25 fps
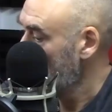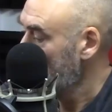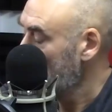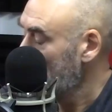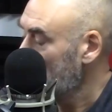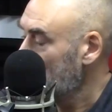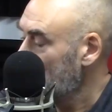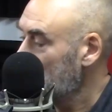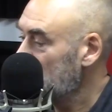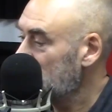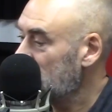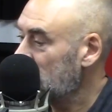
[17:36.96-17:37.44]

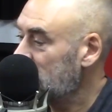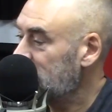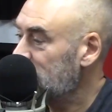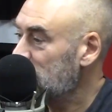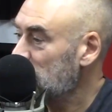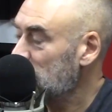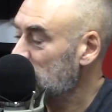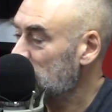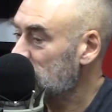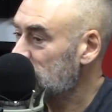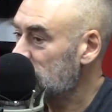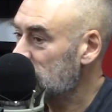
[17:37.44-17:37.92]
Well, if
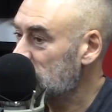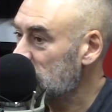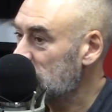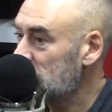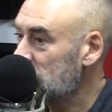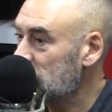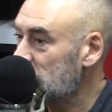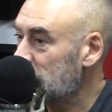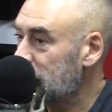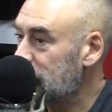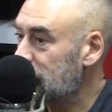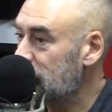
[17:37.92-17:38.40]
you look at
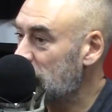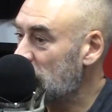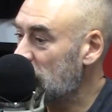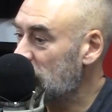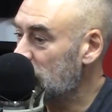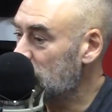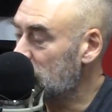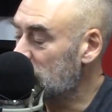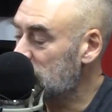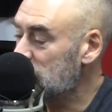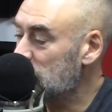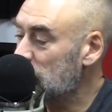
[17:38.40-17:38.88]

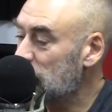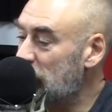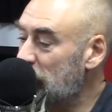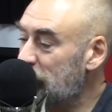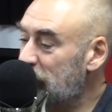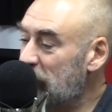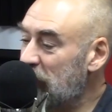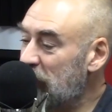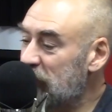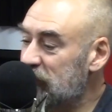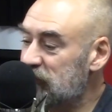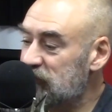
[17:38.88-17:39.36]
we talk
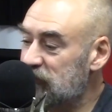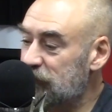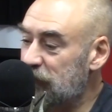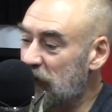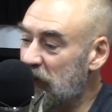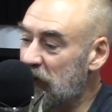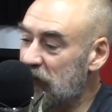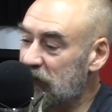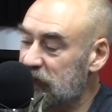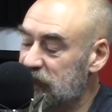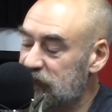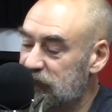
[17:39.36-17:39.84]
about
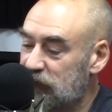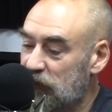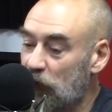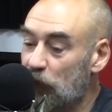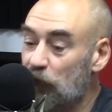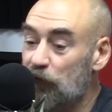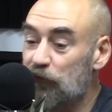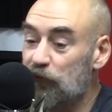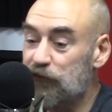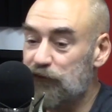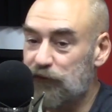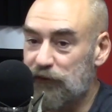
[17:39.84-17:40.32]
back-to-back
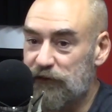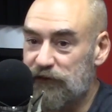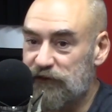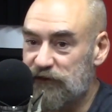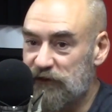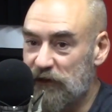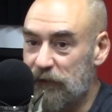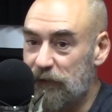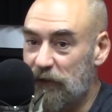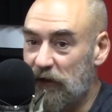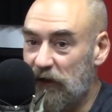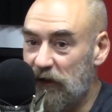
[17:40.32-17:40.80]
goals with
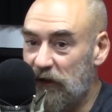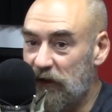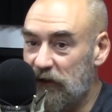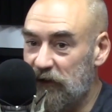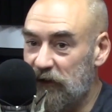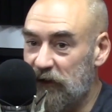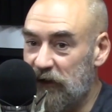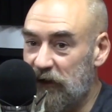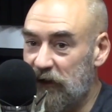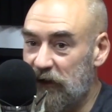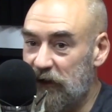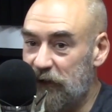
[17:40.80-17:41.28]

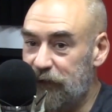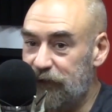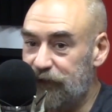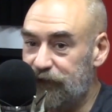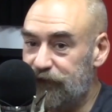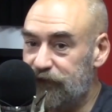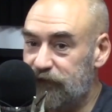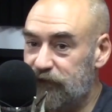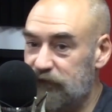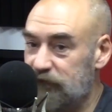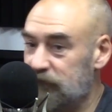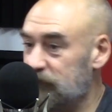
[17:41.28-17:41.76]
similar
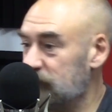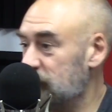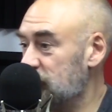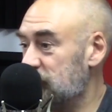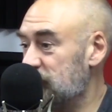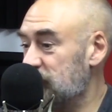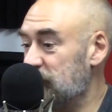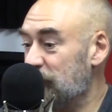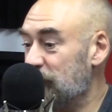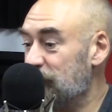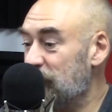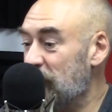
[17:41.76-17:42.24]

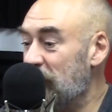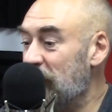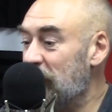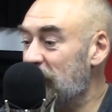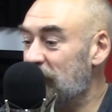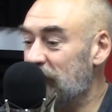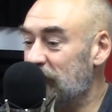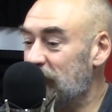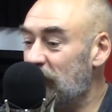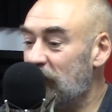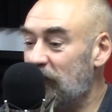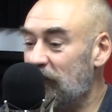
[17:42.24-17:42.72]

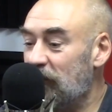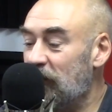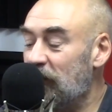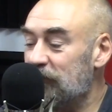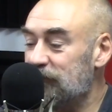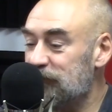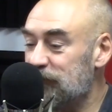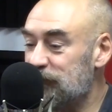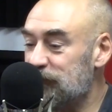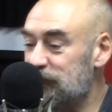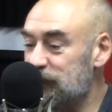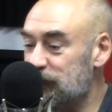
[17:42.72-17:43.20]

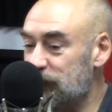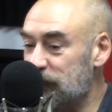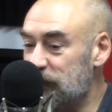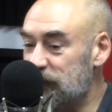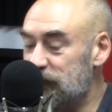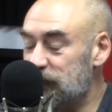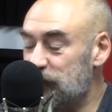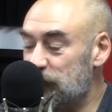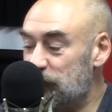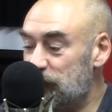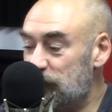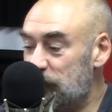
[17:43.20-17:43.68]
artistry
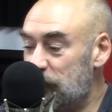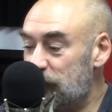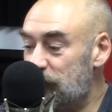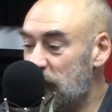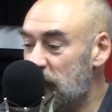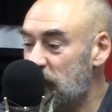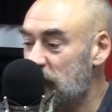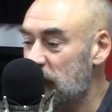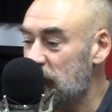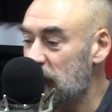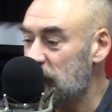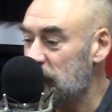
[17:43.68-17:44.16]
to them.
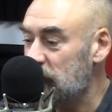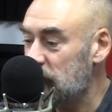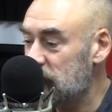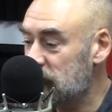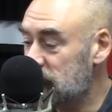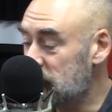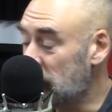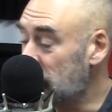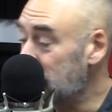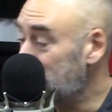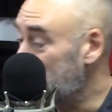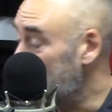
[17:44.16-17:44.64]

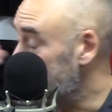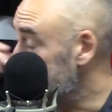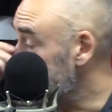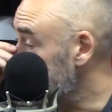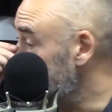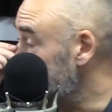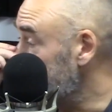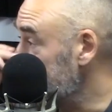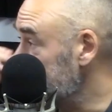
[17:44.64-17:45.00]
He's done back-to-back